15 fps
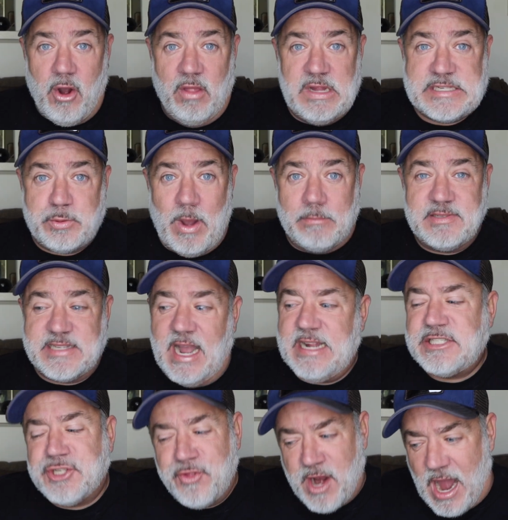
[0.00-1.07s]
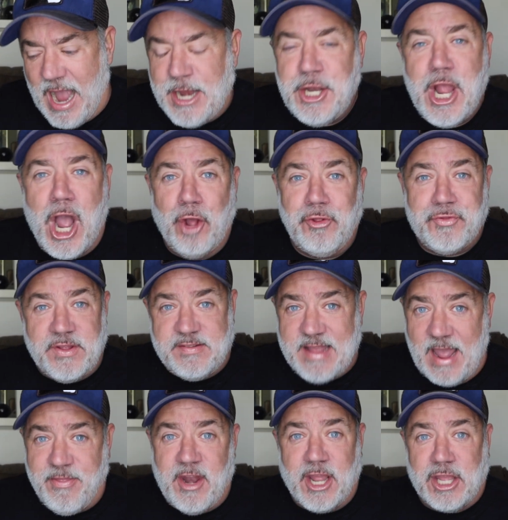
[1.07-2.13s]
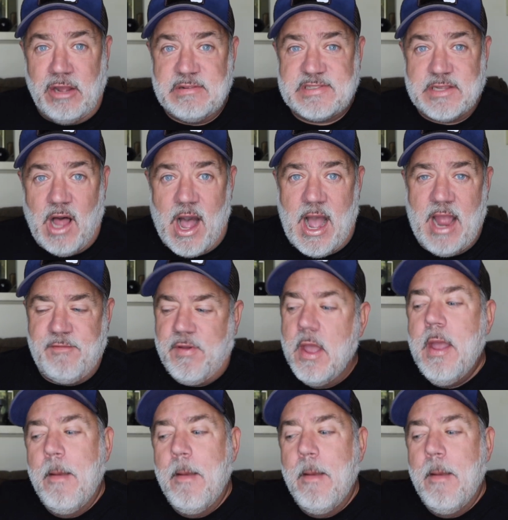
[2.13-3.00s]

on this website so that I know that the day that it goes live,